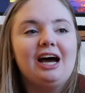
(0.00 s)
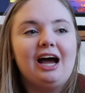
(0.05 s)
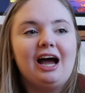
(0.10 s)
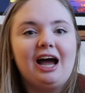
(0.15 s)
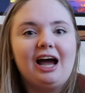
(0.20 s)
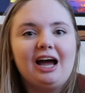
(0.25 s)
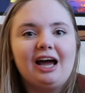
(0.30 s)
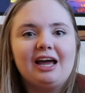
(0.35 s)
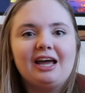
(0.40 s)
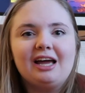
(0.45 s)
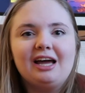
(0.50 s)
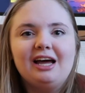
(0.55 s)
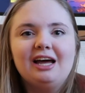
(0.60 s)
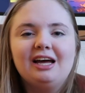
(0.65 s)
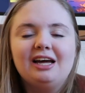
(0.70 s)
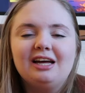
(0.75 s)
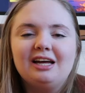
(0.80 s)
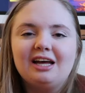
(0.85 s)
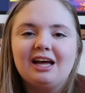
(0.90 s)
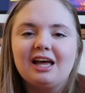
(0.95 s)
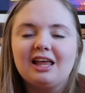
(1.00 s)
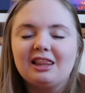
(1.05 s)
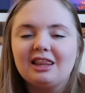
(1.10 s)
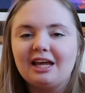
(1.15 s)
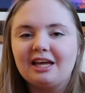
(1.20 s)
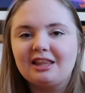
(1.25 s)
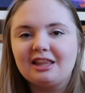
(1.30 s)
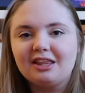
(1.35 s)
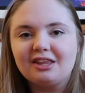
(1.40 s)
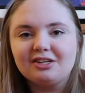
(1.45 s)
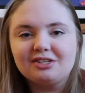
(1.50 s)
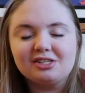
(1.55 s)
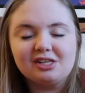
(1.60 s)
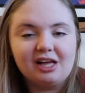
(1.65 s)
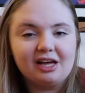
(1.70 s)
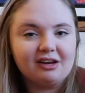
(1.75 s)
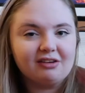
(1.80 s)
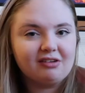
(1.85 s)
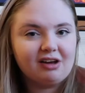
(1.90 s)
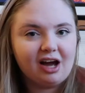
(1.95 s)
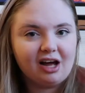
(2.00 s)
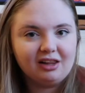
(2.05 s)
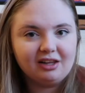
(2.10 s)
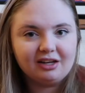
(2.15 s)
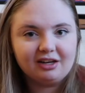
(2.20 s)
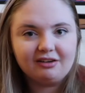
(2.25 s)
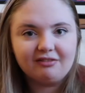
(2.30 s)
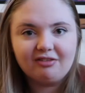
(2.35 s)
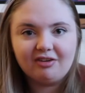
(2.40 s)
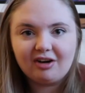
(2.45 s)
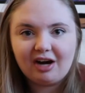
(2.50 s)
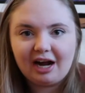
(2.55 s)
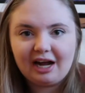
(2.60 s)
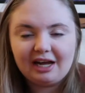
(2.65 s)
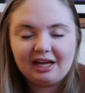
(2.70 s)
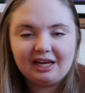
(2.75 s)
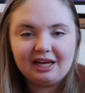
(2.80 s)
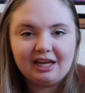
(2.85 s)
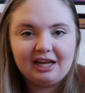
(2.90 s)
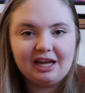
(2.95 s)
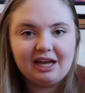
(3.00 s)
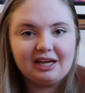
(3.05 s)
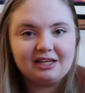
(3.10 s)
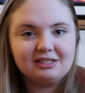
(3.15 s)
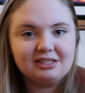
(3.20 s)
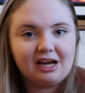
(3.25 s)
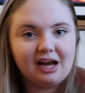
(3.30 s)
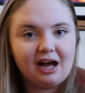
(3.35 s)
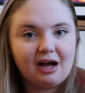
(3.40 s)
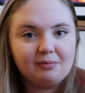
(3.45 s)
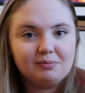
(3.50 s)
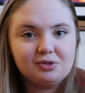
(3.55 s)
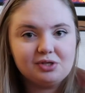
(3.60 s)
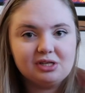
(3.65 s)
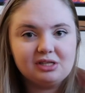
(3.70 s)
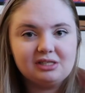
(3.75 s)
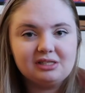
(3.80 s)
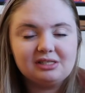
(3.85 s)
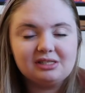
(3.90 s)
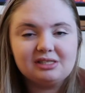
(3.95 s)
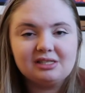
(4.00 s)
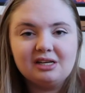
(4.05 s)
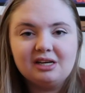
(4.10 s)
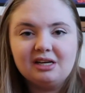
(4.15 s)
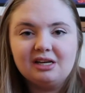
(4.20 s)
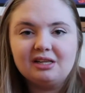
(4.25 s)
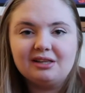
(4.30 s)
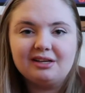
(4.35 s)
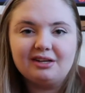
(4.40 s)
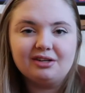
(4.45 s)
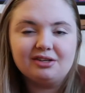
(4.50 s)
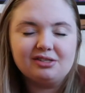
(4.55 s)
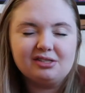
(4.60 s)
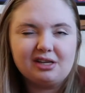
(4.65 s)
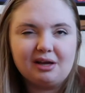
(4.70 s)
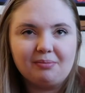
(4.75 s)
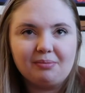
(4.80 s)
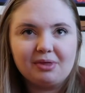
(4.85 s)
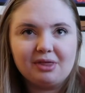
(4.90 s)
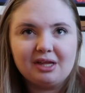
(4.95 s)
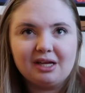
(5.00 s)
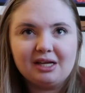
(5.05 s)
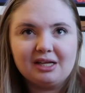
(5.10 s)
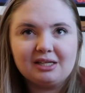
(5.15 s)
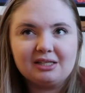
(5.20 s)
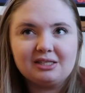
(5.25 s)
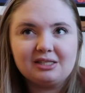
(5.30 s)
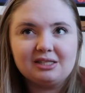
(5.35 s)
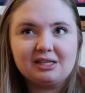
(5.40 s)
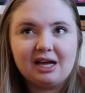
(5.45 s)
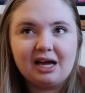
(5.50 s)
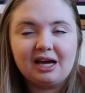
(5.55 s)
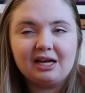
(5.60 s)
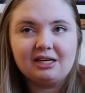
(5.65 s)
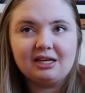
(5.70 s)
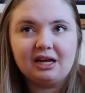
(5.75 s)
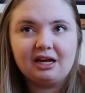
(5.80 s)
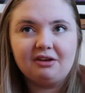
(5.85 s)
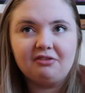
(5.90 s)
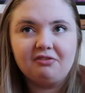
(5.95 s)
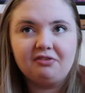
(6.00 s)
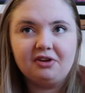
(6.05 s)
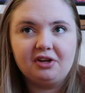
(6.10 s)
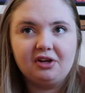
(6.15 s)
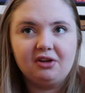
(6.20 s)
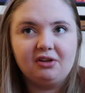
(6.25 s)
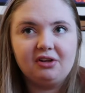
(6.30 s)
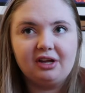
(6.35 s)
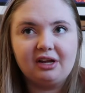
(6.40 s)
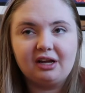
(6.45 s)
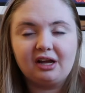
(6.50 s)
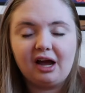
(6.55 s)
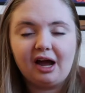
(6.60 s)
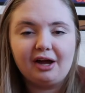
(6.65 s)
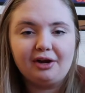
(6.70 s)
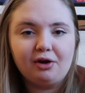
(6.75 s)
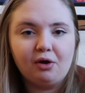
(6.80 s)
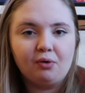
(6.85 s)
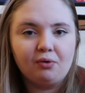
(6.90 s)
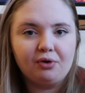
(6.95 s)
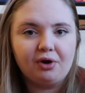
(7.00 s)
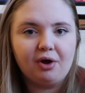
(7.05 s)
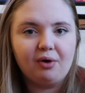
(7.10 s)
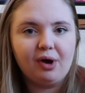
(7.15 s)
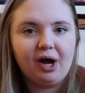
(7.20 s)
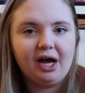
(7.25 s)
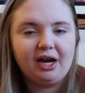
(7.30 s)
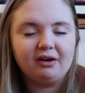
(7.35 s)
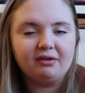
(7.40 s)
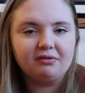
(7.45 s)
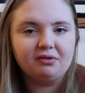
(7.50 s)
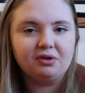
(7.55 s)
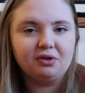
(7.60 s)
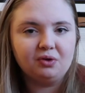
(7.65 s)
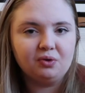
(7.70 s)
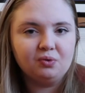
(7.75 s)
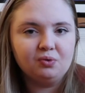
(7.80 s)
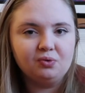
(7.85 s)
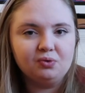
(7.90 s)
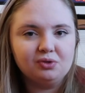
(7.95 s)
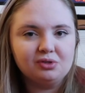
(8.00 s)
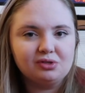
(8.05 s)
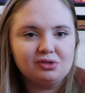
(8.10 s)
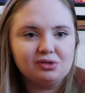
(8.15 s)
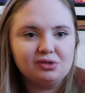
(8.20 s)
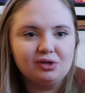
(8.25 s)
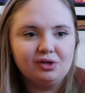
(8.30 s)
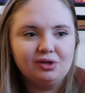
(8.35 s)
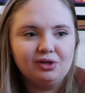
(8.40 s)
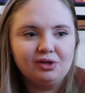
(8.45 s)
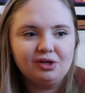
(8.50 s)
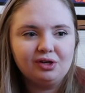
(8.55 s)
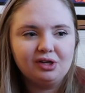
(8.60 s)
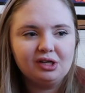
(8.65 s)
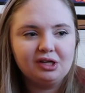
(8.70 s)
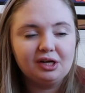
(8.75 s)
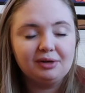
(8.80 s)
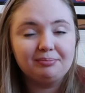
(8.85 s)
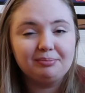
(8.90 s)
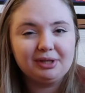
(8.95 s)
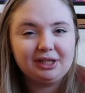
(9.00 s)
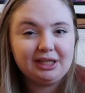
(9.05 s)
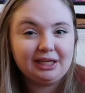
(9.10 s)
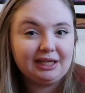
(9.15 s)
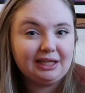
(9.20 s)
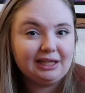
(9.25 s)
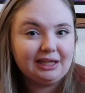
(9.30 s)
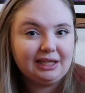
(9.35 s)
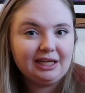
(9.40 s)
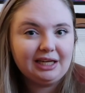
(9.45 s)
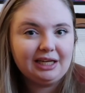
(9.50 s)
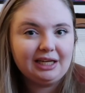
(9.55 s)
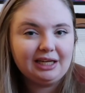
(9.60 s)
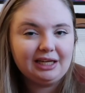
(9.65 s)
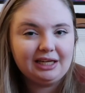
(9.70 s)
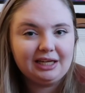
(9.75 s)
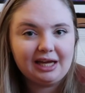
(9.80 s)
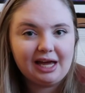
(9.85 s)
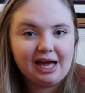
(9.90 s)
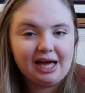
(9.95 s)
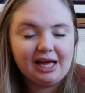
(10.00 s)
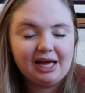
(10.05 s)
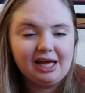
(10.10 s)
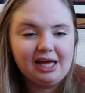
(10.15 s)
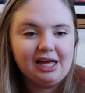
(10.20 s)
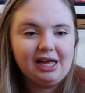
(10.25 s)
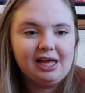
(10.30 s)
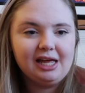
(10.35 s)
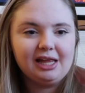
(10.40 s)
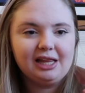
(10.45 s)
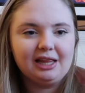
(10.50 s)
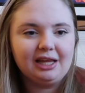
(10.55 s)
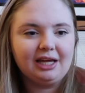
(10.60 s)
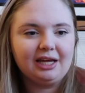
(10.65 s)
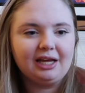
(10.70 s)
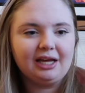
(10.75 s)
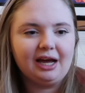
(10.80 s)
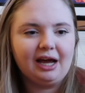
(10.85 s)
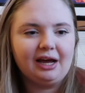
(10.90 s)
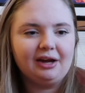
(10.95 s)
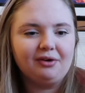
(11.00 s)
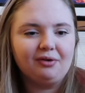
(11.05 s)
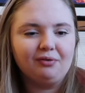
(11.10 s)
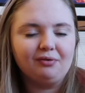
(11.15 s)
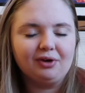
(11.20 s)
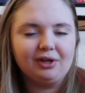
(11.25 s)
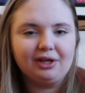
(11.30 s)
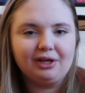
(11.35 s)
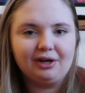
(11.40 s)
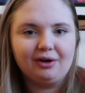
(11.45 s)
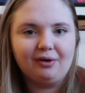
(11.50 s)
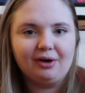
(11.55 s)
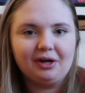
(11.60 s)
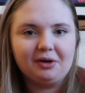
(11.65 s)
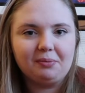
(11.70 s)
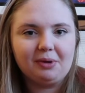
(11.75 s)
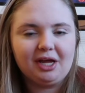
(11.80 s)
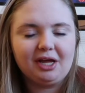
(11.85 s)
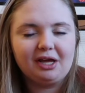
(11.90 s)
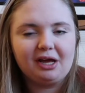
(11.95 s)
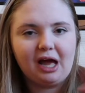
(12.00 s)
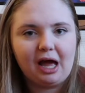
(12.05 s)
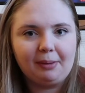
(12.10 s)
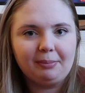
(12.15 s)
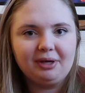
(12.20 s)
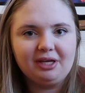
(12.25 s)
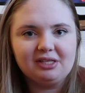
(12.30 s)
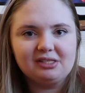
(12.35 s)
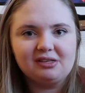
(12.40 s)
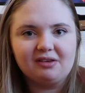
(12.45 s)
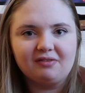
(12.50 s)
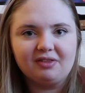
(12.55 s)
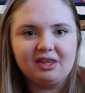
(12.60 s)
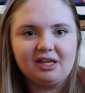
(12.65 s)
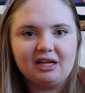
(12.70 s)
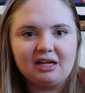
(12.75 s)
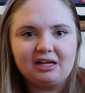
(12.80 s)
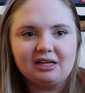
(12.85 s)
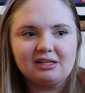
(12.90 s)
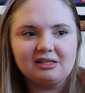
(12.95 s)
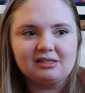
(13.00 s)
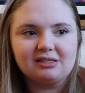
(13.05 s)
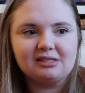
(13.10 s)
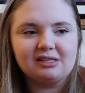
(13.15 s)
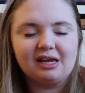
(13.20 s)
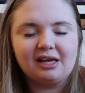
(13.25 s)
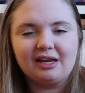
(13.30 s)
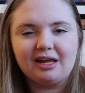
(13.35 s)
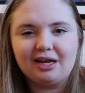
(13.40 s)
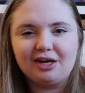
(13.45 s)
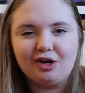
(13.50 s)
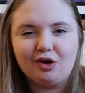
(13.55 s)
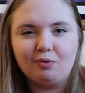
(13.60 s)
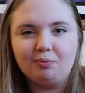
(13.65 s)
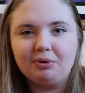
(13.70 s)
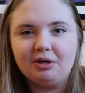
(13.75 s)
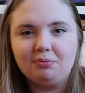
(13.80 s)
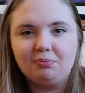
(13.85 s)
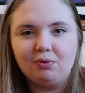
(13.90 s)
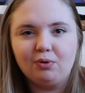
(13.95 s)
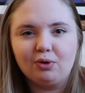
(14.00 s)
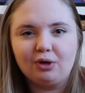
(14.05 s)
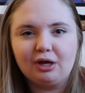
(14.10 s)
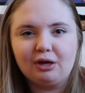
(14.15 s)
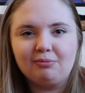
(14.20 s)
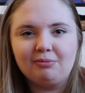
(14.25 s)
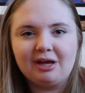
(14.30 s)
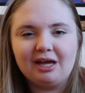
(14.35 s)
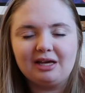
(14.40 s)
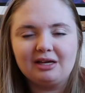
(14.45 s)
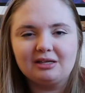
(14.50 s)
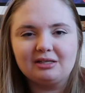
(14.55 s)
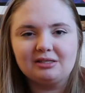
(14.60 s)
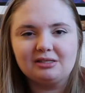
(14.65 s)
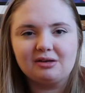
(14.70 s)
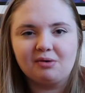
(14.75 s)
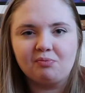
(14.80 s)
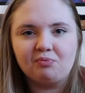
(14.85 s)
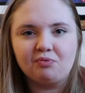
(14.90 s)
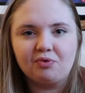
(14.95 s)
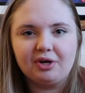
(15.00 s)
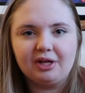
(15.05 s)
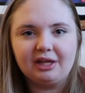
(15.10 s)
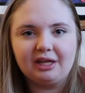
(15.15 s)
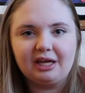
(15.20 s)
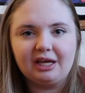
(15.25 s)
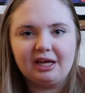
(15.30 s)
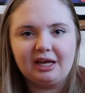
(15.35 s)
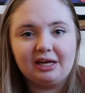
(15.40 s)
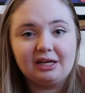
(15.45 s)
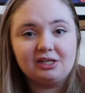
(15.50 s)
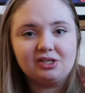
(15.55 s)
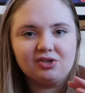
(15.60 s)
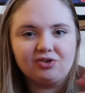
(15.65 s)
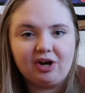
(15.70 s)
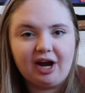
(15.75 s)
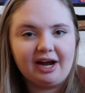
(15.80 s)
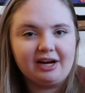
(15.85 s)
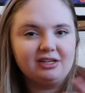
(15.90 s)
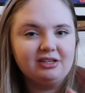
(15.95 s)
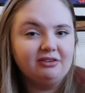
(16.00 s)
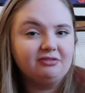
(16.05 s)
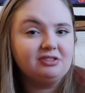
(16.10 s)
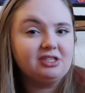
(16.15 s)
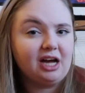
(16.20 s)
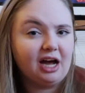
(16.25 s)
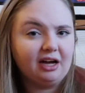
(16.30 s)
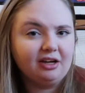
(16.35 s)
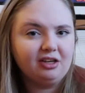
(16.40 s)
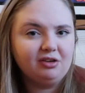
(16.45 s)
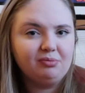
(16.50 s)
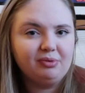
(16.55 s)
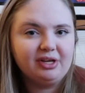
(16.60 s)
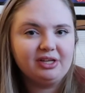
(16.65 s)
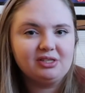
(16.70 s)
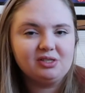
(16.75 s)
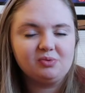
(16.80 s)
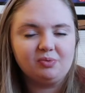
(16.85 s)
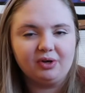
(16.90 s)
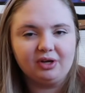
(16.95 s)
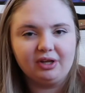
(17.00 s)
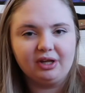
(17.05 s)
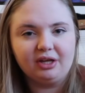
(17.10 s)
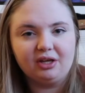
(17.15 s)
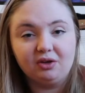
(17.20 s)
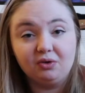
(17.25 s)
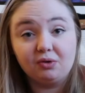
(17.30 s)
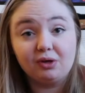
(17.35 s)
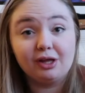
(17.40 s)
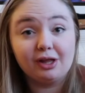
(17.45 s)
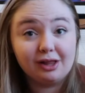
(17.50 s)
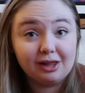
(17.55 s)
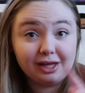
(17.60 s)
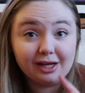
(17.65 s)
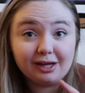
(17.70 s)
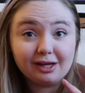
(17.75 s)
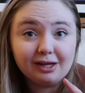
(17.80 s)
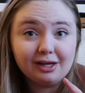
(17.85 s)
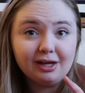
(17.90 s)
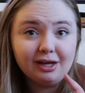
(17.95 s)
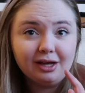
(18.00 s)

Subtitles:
I like that there's a lot of color variety and options. There are some things that I feel like I don't know how to use completely yet. Like, I don't really know how to make copies of things, and I know people can make some really interactive documents where like you can click